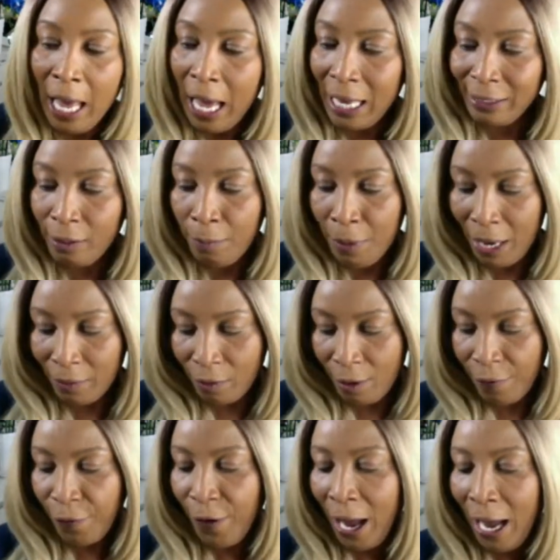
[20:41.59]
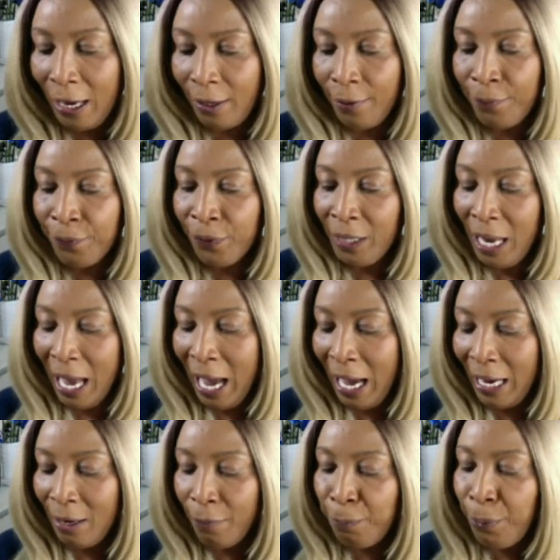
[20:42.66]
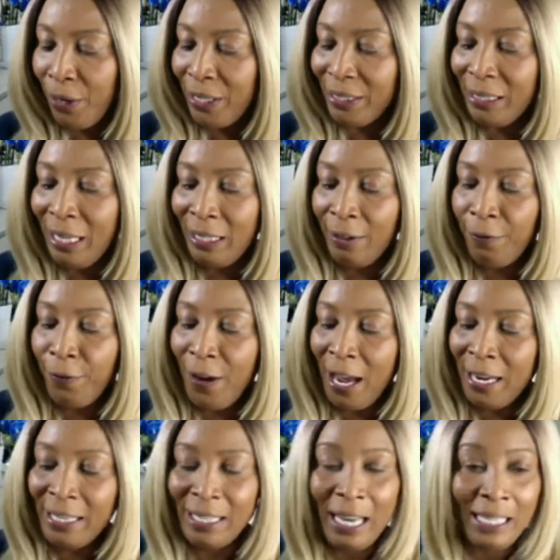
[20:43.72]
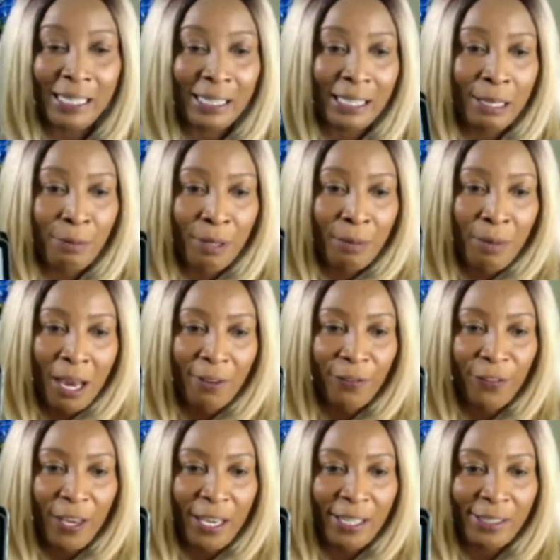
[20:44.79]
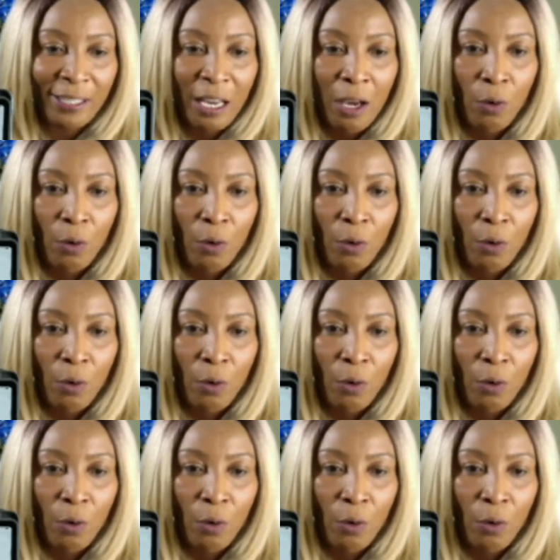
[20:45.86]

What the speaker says: As a matter of fact, I personally find that steaming my face